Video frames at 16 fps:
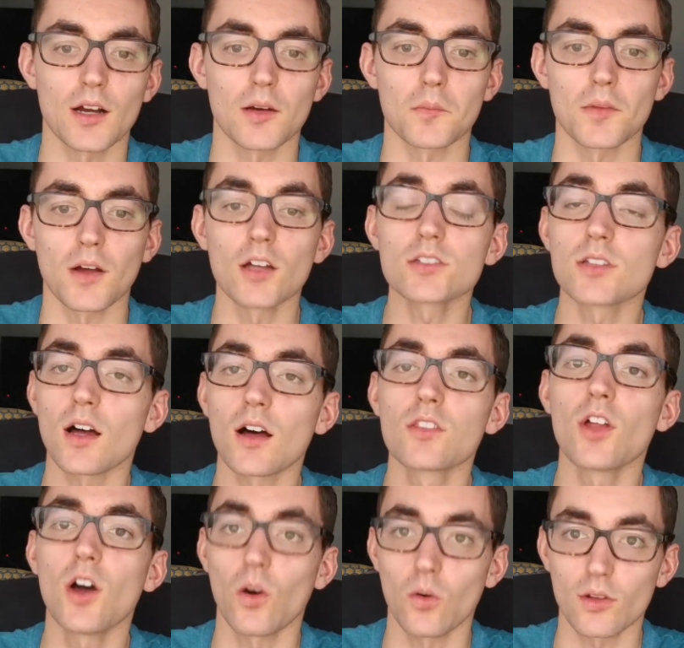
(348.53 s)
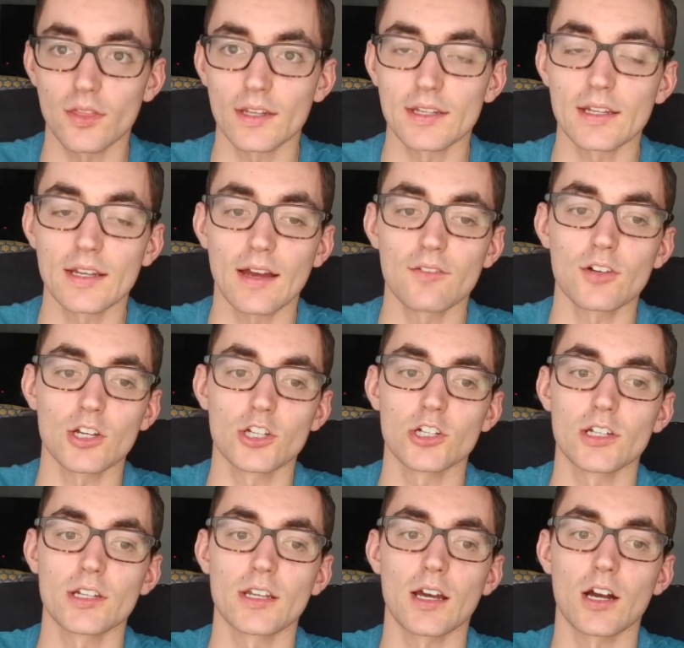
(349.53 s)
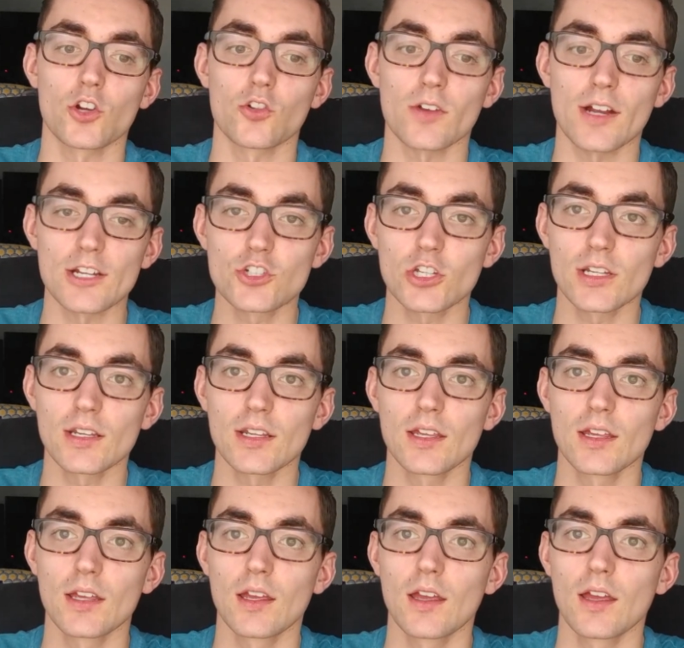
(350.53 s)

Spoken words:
Although they did have a good aggression